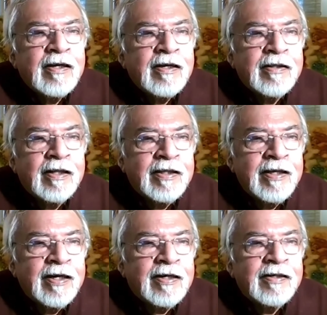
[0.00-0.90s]
then
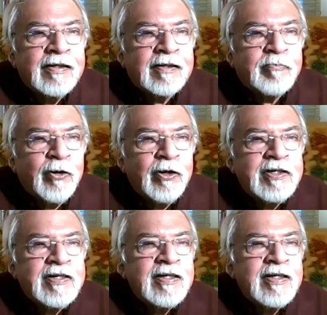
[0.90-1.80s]
theater,
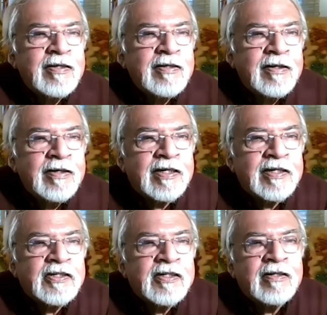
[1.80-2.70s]
poetry,
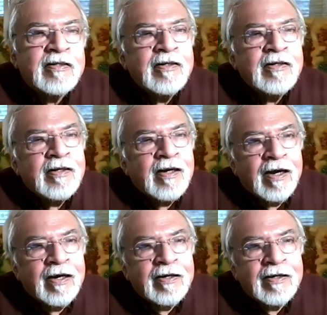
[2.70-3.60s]
literature,
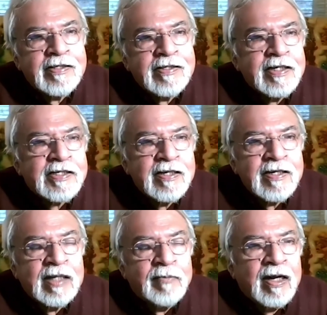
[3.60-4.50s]
and the discussion,
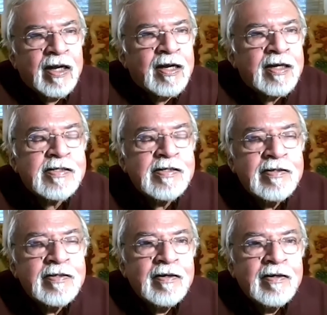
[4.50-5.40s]
seminars.
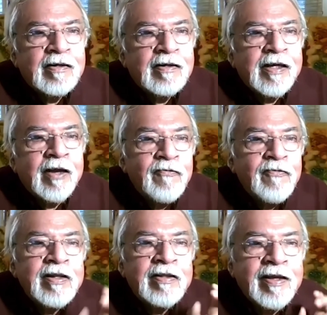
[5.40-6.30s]

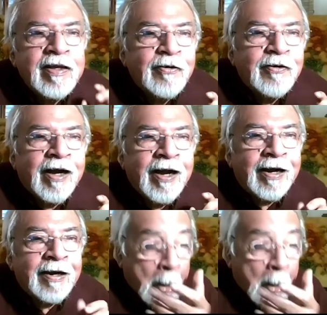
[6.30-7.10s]
Everything, you know, I had